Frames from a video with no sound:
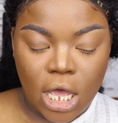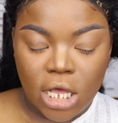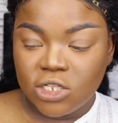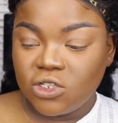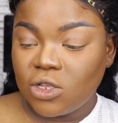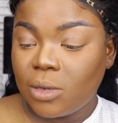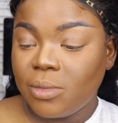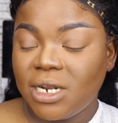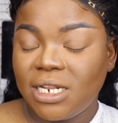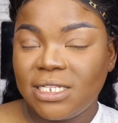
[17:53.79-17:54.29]

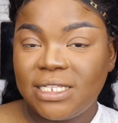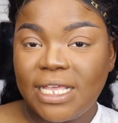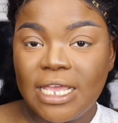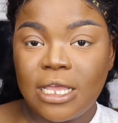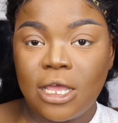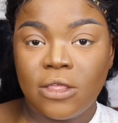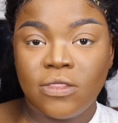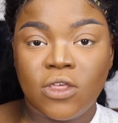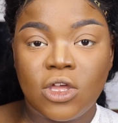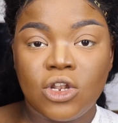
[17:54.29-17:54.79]
So I'm gonna
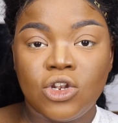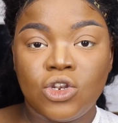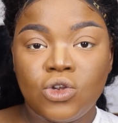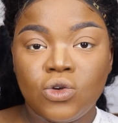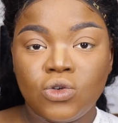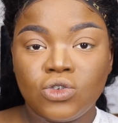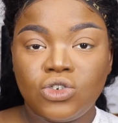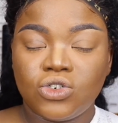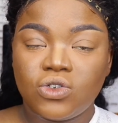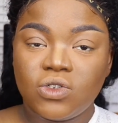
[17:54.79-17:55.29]
take the
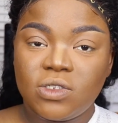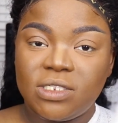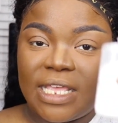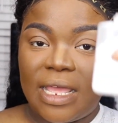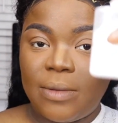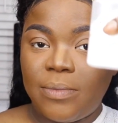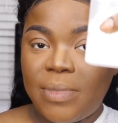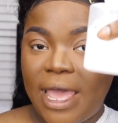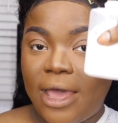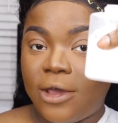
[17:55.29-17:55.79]
Neutral
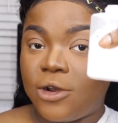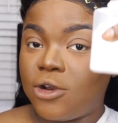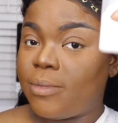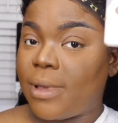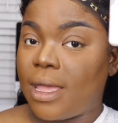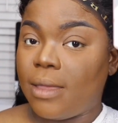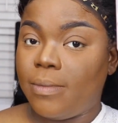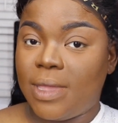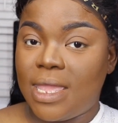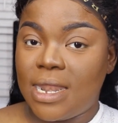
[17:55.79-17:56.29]
Set Powder
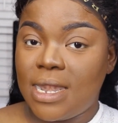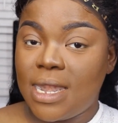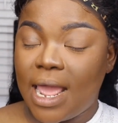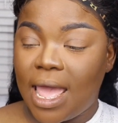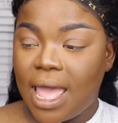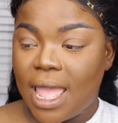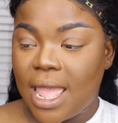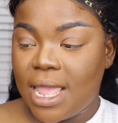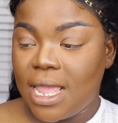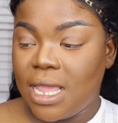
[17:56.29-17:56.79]
by Ben
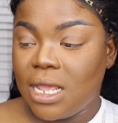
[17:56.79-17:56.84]
Nye,